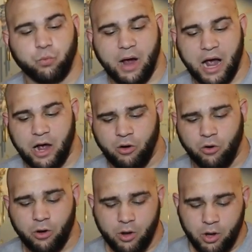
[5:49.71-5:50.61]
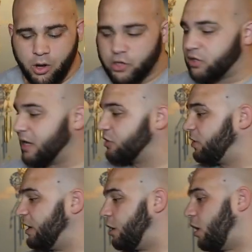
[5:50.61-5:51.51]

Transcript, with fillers: Wow. So that's really